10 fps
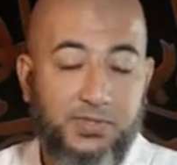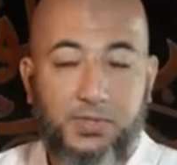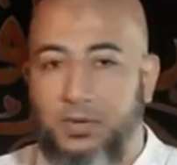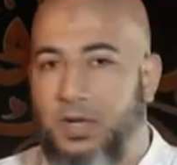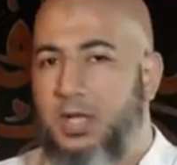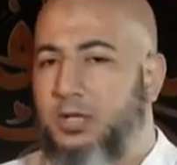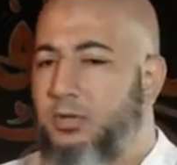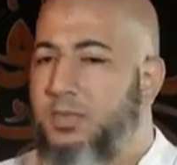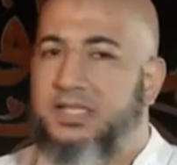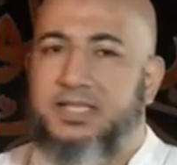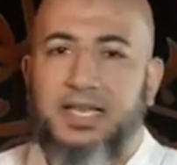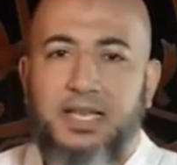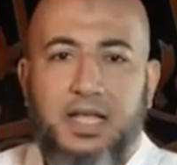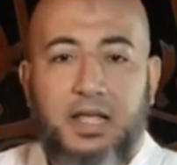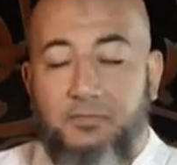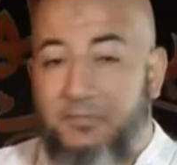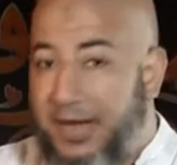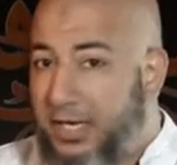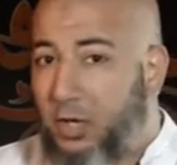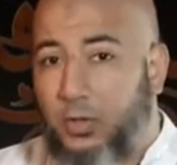So you may tell a
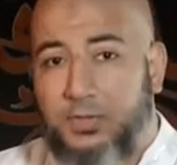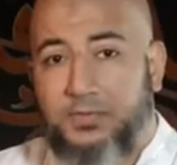very close